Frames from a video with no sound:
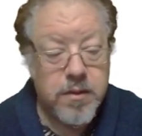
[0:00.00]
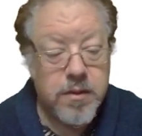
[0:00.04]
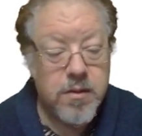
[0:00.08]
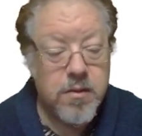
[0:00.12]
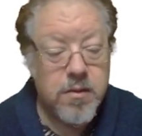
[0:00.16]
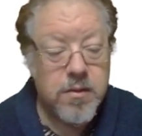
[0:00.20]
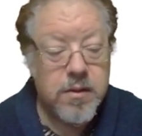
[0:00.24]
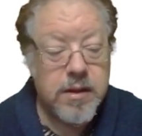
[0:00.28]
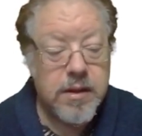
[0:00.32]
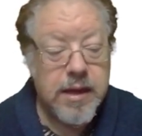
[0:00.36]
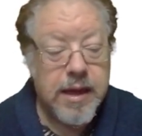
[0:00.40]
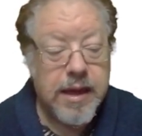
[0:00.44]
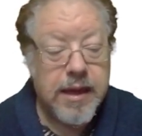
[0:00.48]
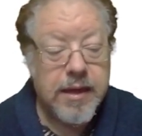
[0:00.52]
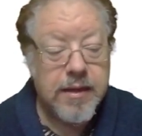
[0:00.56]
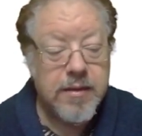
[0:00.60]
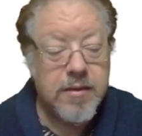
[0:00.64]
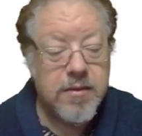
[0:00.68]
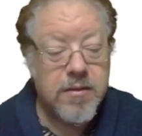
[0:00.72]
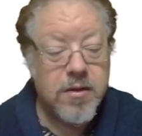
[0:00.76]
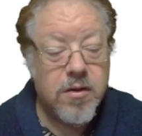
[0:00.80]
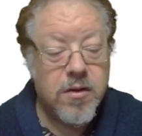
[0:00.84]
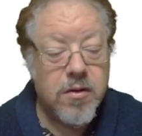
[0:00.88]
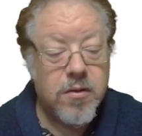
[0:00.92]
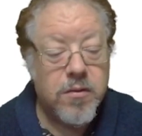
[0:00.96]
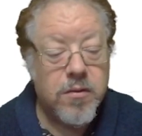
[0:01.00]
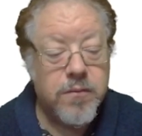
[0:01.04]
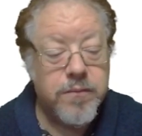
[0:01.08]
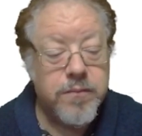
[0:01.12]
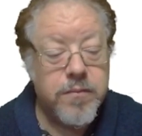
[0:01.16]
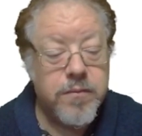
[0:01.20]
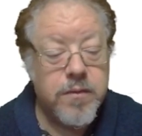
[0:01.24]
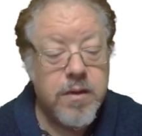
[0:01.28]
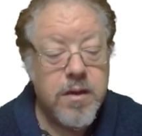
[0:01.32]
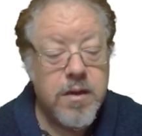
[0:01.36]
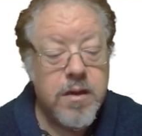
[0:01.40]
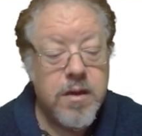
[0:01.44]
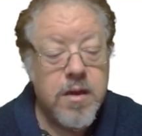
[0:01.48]
Okay, so
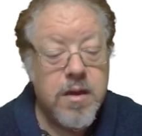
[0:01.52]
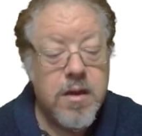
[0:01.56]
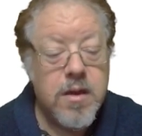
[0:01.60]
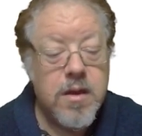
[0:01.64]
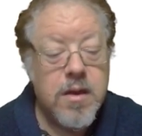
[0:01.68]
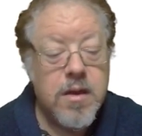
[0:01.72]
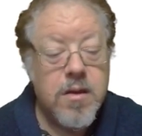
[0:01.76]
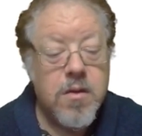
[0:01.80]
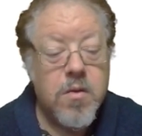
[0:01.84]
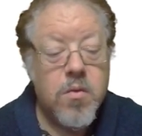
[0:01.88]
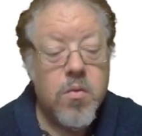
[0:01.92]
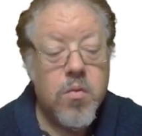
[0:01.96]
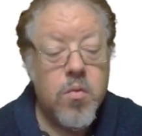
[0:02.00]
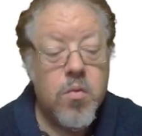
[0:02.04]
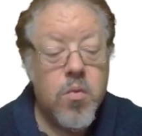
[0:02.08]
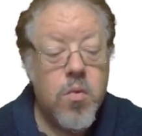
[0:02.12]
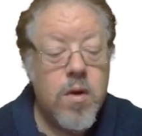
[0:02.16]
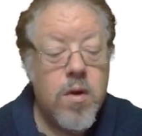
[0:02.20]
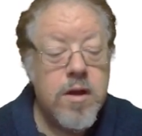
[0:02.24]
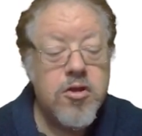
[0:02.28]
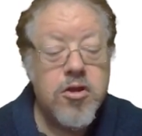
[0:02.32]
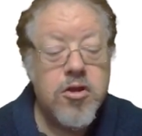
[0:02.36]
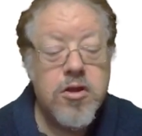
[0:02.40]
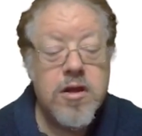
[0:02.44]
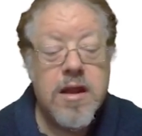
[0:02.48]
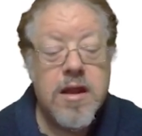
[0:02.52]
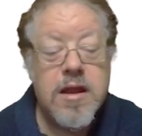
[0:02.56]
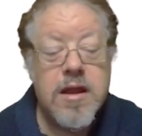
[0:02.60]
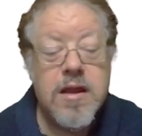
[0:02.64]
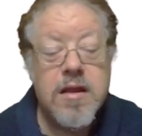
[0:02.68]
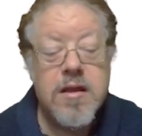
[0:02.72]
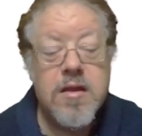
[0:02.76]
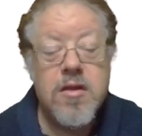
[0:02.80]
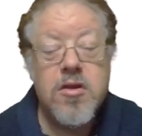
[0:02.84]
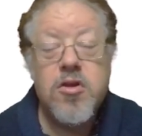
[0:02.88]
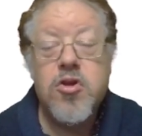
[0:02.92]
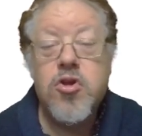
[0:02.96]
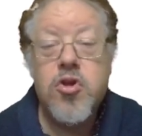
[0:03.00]
what
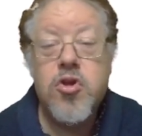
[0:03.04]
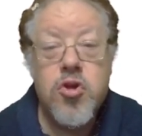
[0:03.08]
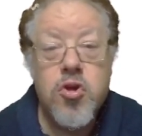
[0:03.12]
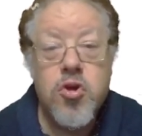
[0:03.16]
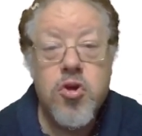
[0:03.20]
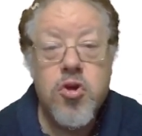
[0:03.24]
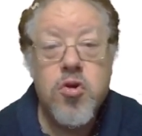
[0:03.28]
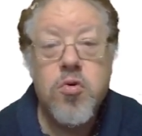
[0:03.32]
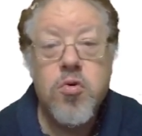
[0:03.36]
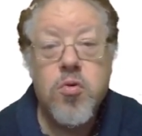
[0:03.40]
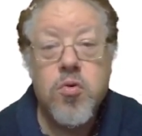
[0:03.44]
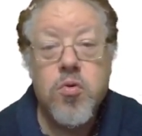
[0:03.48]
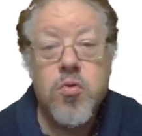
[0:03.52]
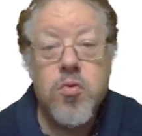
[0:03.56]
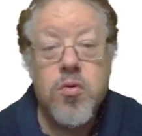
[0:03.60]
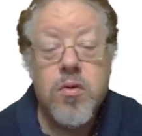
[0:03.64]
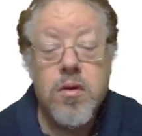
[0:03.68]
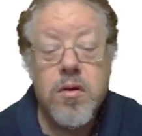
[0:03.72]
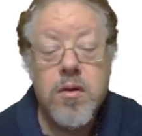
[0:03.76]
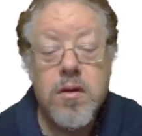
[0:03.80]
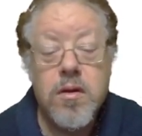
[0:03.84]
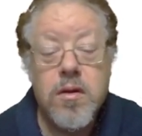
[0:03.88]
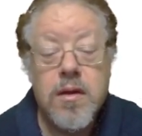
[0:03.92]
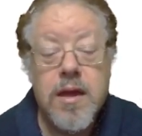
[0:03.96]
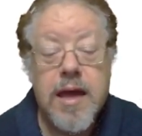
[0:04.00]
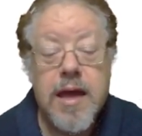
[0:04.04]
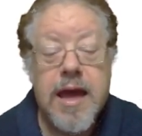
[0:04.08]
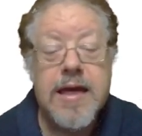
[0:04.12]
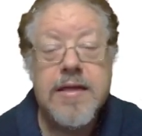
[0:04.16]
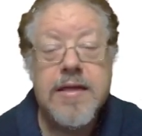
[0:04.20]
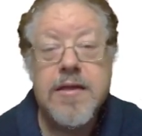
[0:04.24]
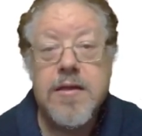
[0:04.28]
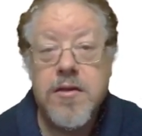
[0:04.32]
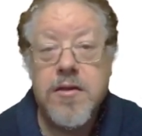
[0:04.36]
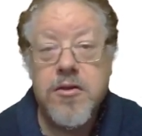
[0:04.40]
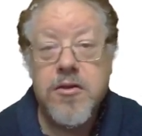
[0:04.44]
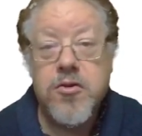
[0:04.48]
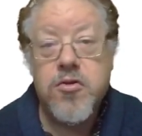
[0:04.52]
should you,
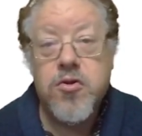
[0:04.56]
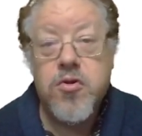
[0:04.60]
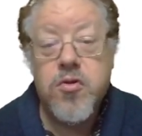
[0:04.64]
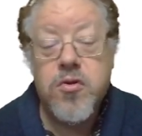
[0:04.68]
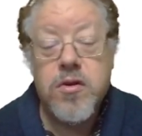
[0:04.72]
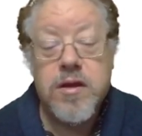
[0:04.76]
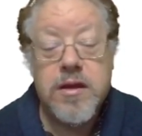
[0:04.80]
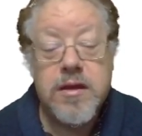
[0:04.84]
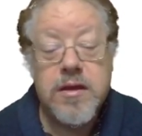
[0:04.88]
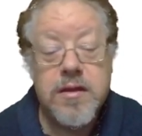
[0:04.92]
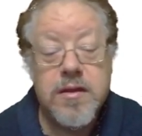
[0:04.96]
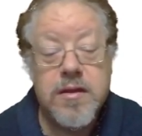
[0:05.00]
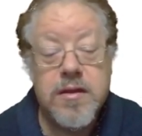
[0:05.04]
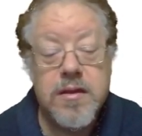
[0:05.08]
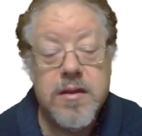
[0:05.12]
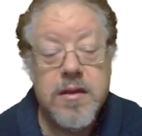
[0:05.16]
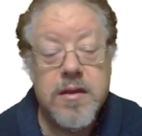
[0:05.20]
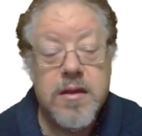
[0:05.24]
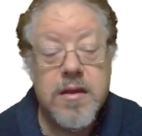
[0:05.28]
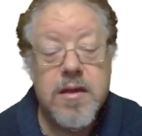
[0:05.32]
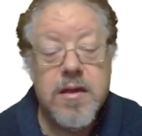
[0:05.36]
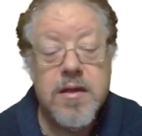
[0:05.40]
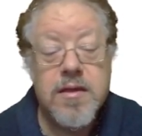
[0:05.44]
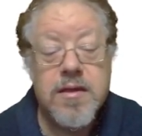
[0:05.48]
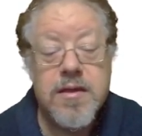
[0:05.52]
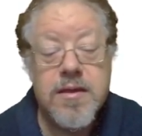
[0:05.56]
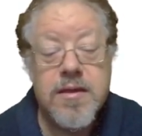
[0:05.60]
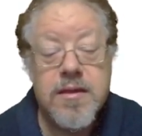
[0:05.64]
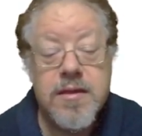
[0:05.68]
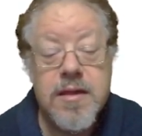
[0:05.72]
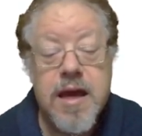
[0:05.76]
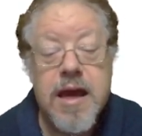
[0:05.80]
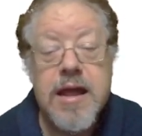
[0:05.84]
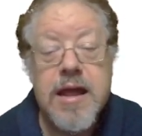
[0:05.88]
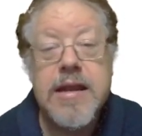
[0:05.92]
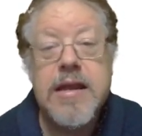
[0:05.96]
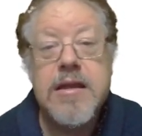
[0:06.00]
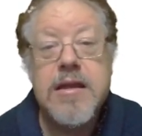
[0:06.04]
as a student,
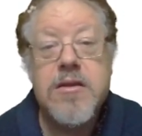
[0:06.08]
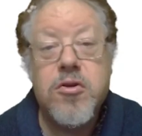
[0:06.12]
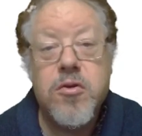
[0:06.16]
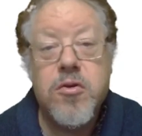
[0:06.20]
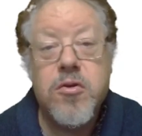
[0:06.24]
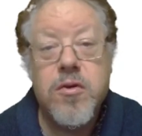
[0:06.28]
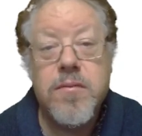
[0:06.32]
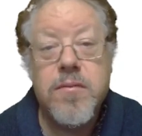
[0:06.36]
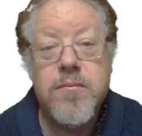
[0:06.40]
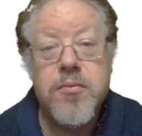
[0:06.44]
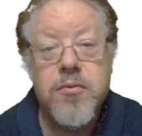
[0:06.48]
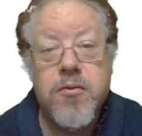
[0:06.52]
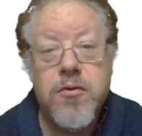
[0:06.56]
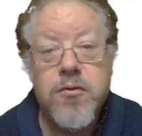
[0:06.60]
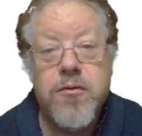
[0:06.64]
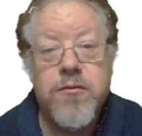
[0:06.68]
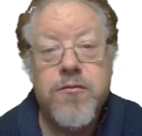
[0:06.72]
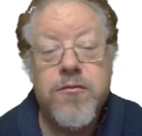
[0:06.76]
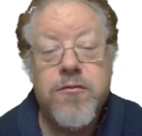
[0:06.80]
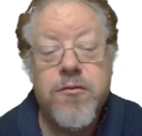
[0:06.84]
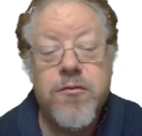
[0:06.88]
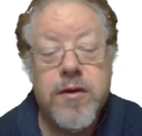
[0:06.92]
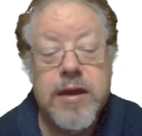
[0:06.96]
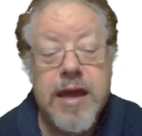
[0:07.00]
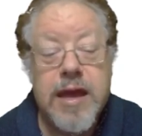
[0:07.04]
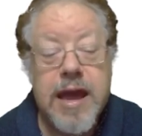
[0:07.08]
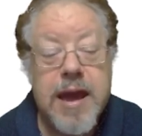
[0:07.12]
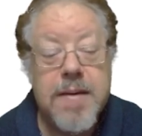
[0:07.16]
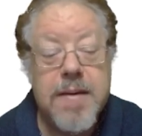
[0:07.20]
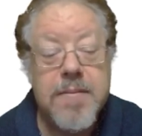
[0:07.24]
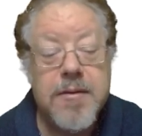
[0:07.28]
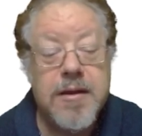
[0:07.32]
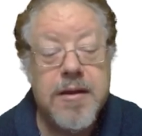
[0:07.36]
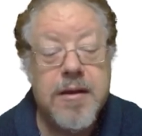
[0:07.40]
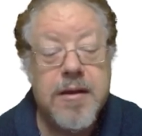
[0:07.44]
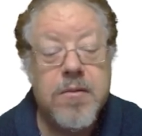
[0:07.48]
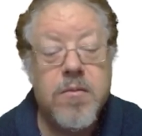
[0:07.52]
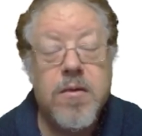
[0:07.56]
study to improve
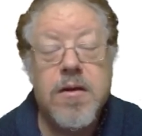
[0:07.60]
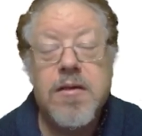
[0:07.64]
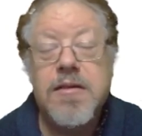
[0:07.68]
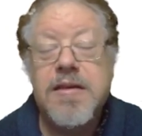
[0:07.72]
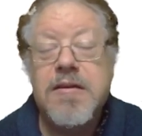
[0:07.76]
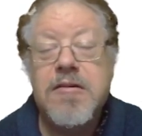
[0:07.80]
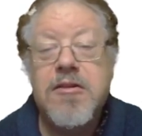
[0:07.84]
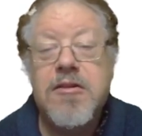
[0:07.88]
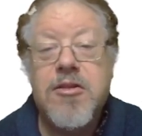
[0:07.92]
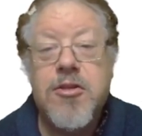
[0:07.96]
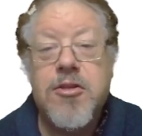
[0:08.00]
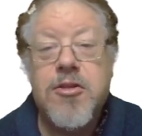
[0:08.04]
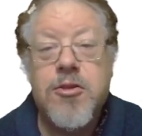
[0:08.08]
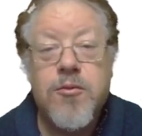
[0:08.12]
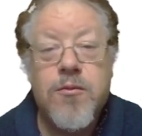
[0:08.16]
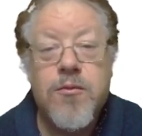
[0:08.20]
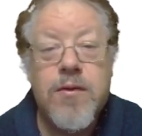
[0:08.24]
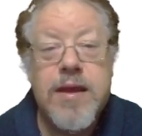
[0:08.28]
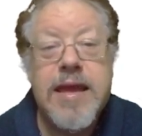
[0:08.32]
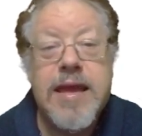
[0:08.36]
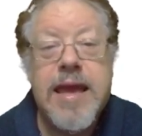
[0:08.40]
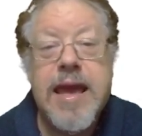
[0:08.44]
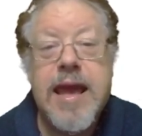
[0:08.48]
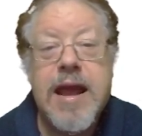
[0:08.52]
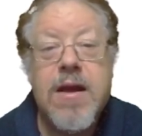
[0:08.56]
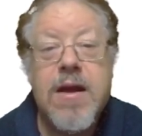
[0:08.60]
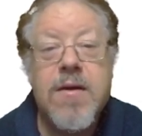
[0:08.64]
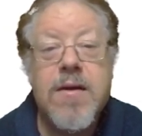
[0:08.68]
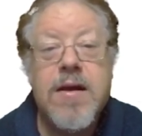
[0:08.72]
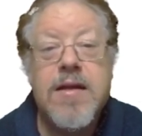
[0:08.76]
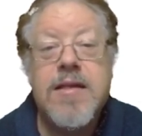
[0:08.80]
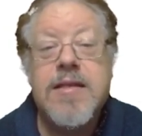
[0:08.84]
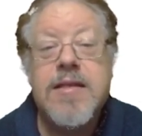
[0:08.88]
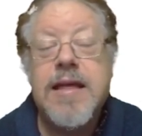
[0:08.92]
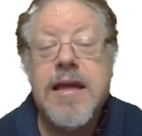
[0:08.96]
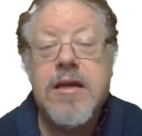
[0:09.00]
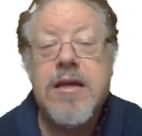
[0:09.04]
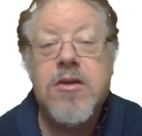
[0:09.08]
vocabulary? Well, there's 3
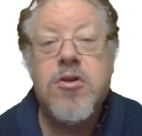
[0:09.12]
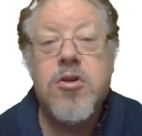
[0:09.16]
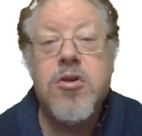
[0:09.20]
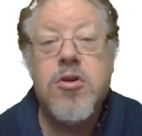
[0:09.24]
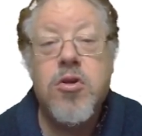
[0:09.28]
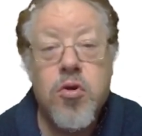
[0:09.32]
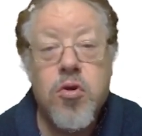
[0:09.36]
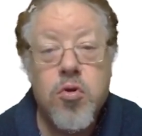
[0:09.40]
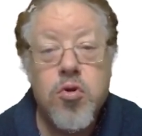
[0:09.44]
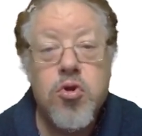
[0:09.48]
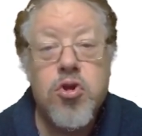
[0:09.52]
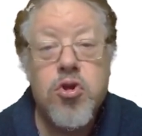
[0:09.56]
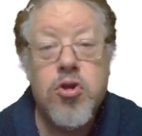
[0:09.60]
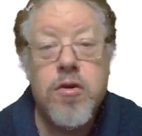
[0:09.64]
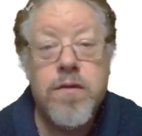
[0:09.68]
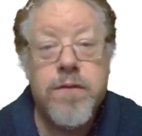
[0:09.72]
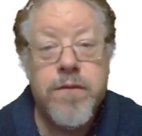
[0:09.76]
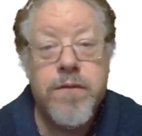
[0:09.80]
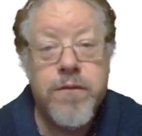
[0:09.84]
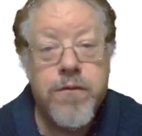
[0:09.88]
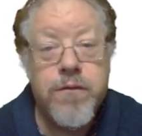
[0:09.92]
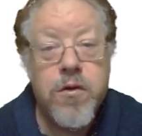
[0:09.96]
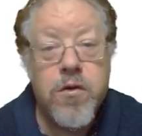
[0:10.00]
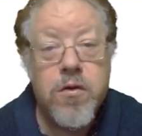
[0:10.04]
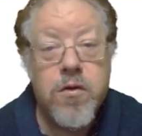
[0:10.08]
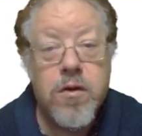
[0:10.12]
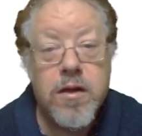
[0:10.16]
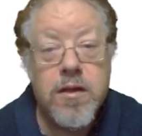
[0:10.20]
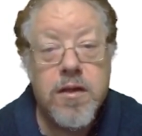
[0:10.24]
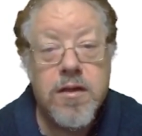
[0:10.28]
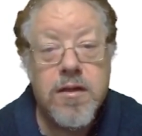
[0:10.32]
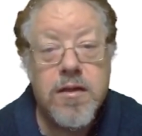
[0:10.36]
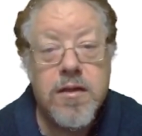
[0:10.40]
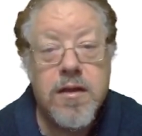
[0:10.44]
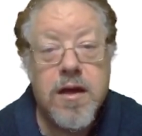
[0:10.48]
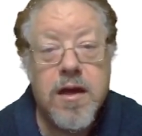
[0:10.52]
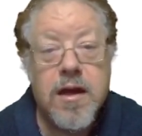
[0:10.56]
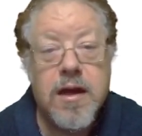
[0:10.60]
areas that you should
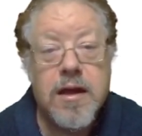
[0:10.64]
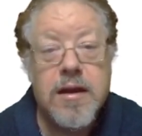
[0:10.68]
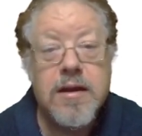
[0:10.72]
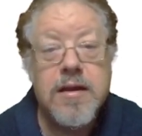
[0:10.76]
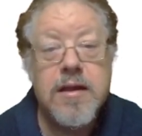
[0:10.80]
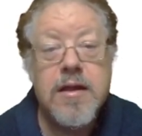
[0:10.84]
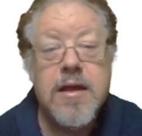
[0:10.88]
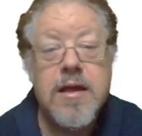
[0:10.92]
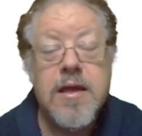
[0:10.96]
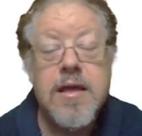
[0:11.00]
focus on.